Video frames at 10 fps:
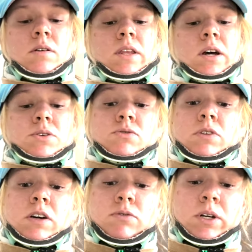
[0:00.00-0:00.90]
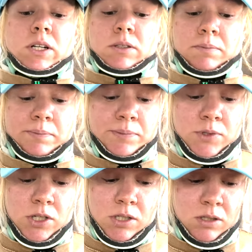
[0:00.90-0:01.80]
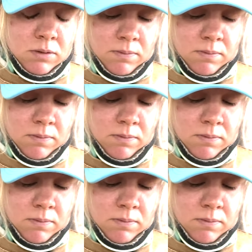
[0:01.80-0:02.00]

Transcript: That was a rough one, just